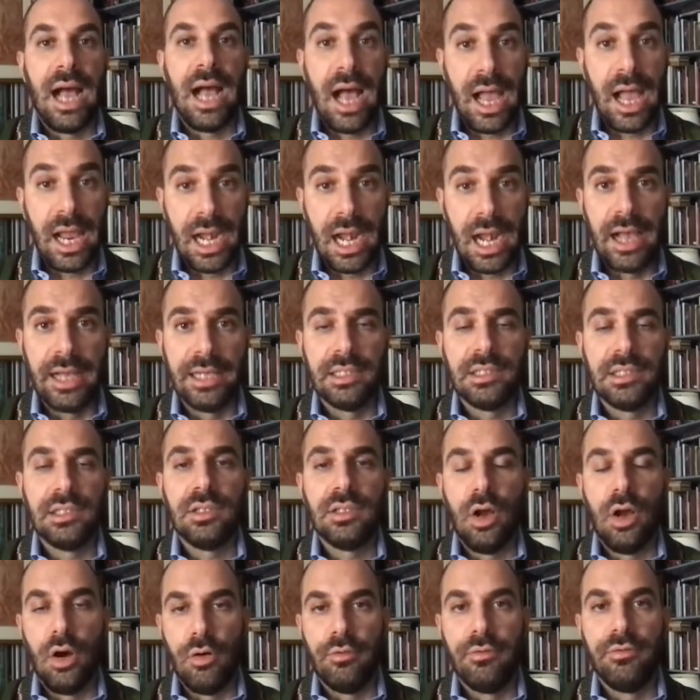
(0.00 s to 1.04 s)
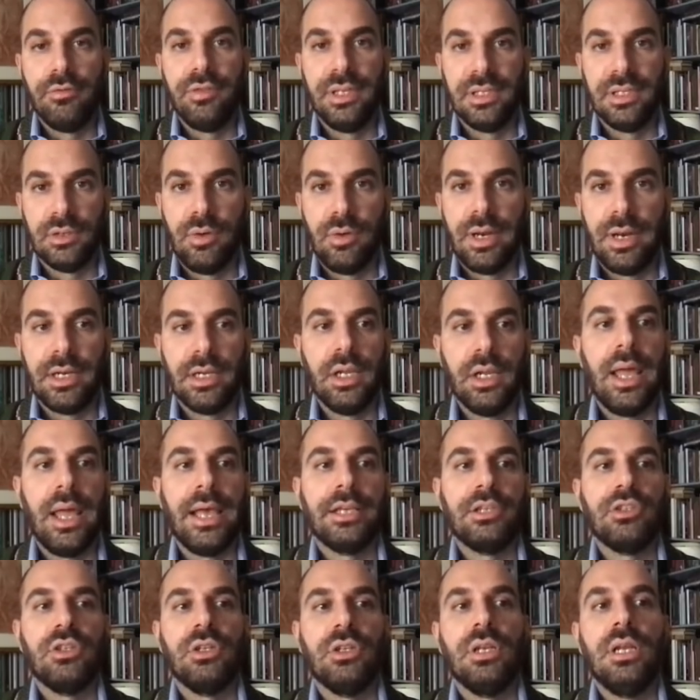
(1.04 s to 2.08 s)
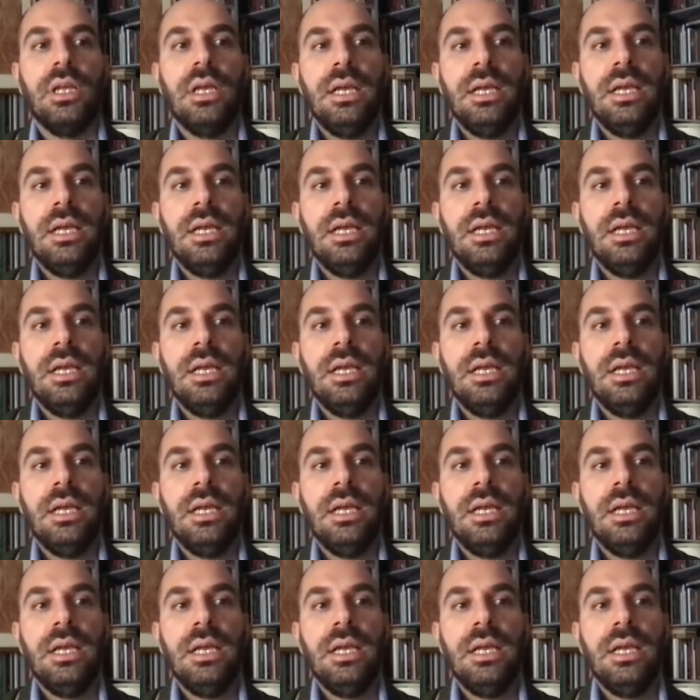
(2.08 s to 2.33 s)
highlights of this great collection